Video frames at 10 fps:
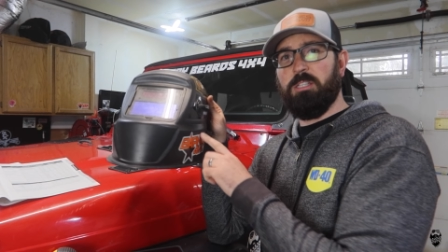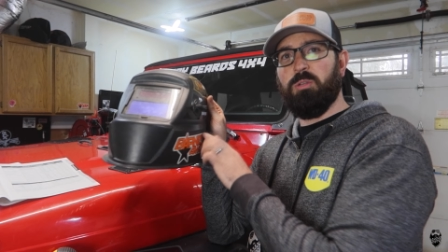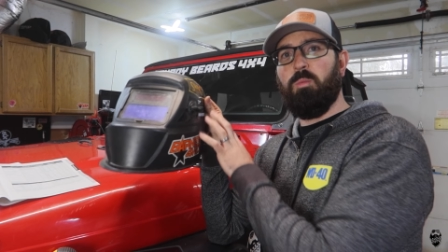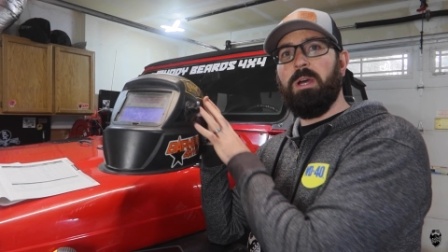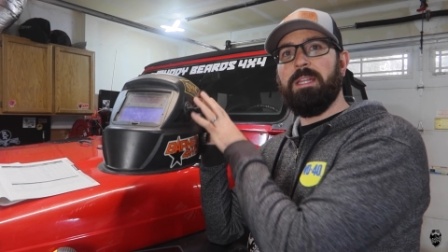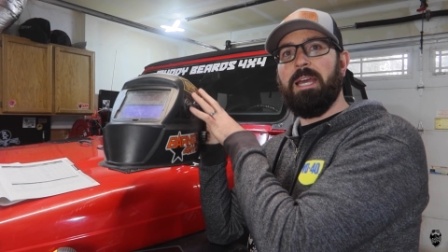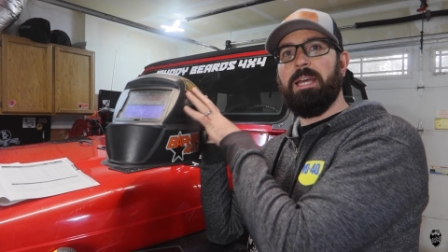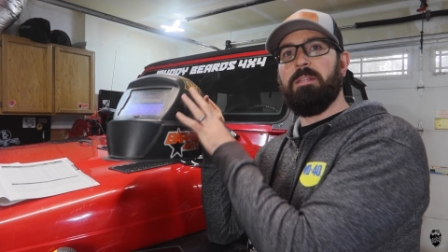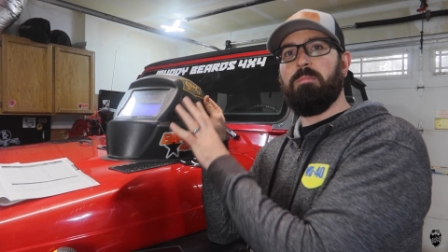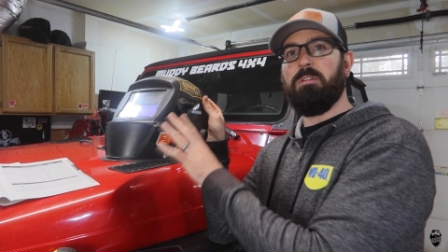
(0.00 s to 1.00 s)
is the one that
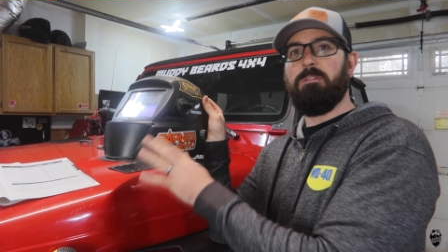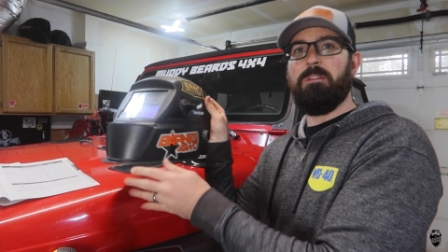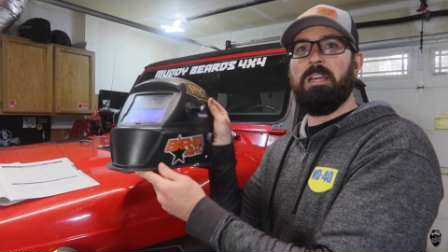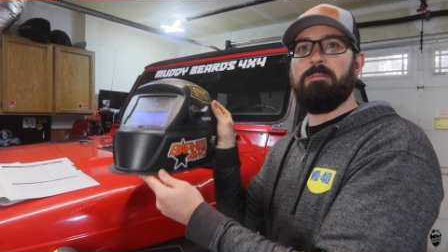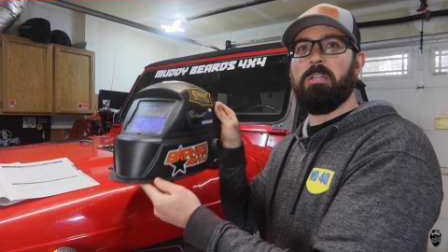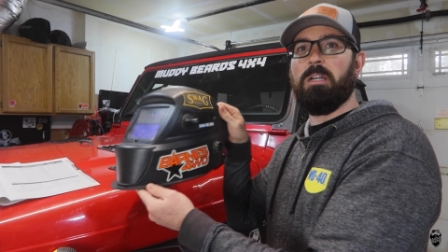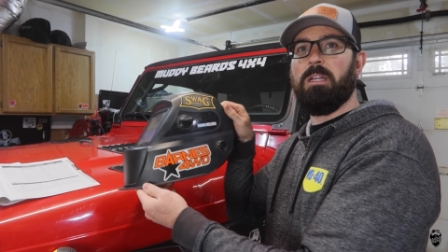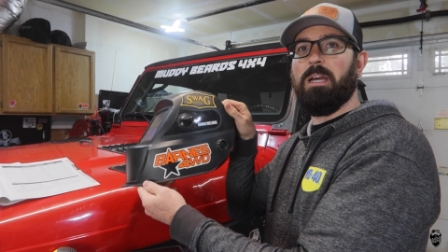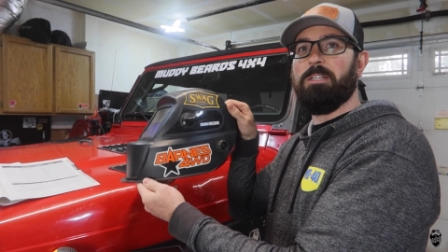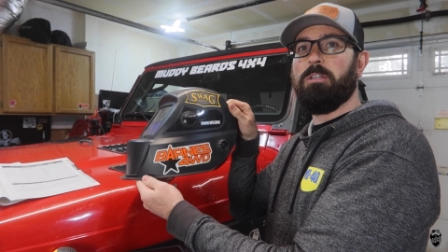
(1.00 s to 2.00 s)
had the blue flames on
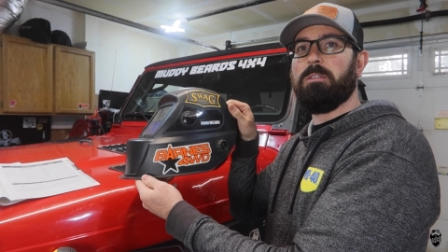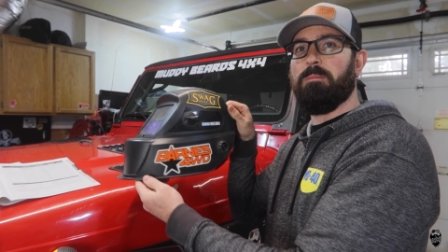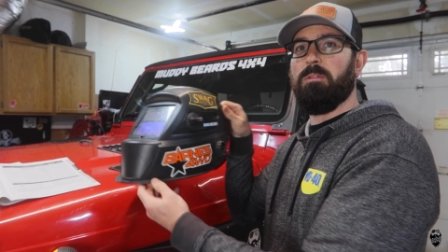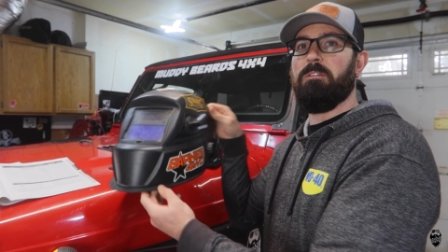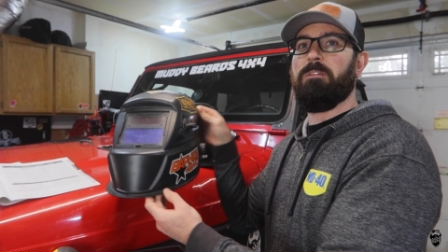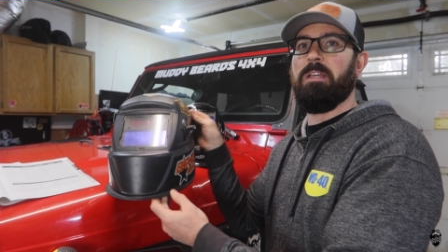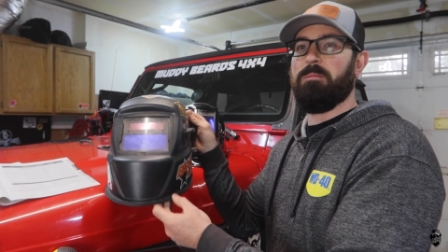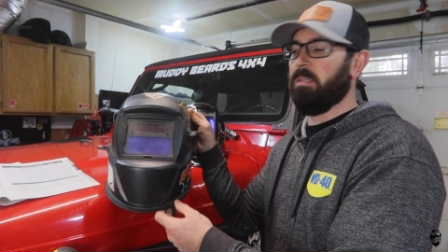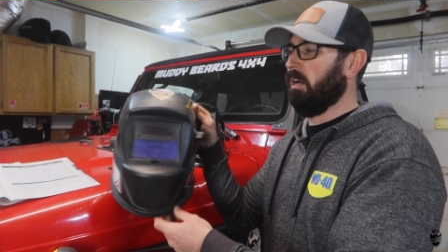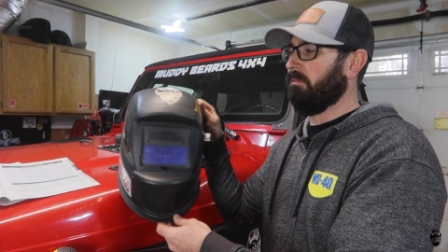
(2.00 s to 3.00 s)
it. I took the blue
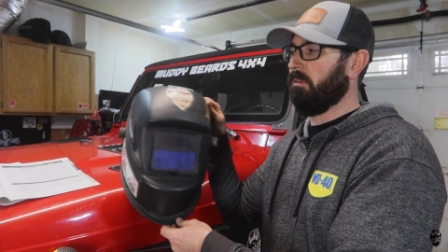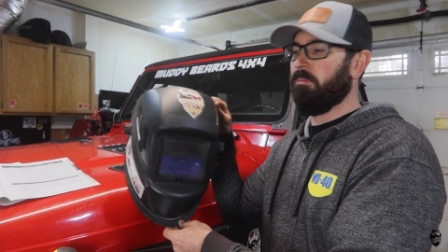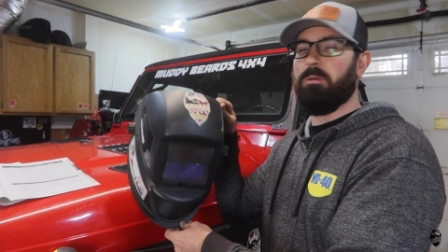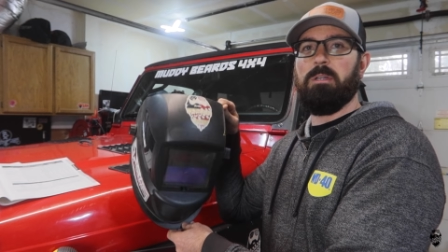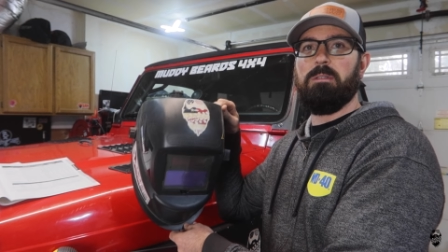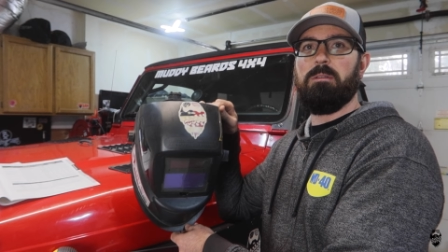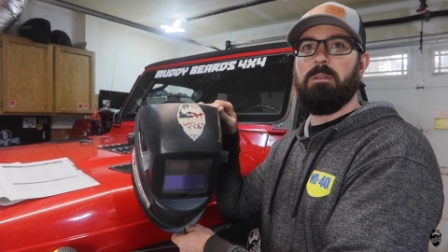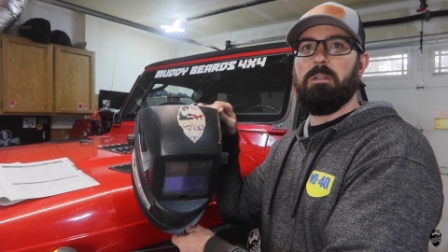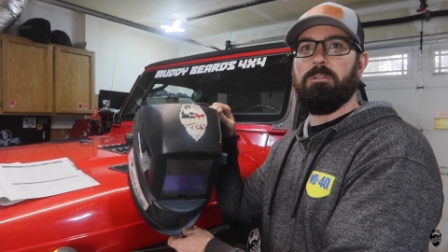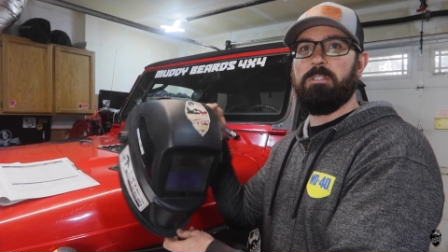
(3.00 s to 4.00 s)
flames off and put,
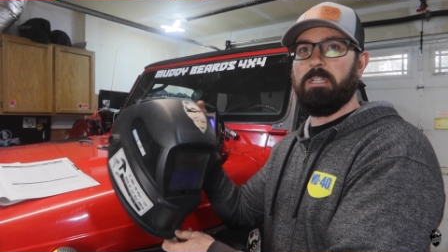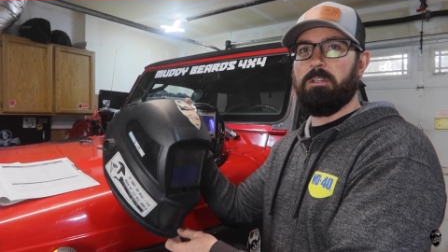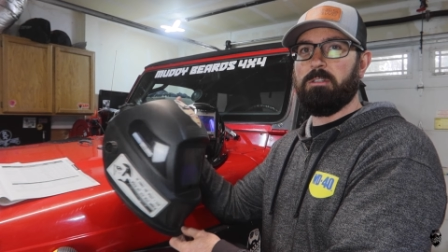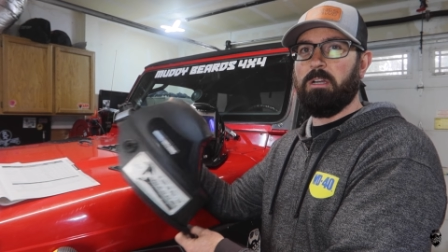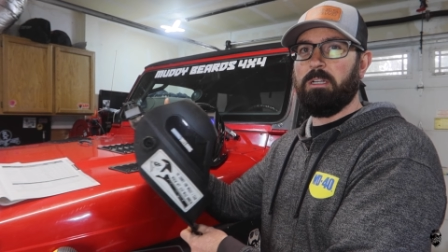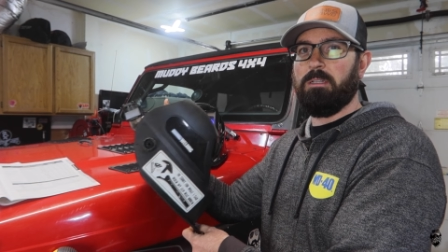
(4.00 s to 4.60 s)
you know, stickers on